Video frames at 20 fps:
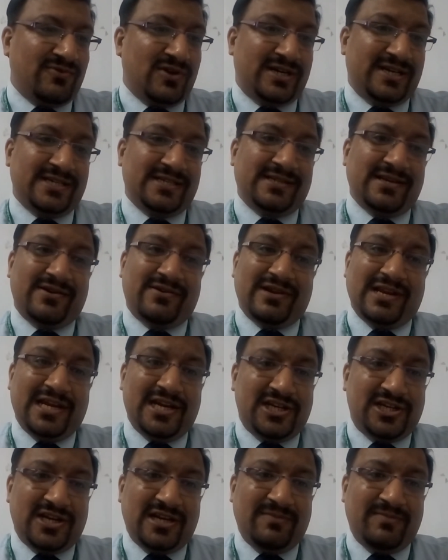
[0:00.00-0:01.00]
what is the
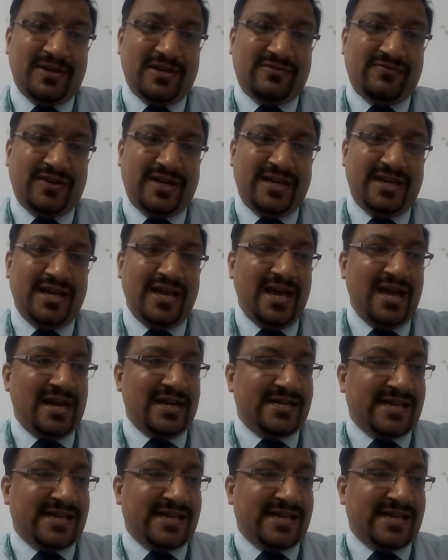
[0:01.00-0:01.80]
relation between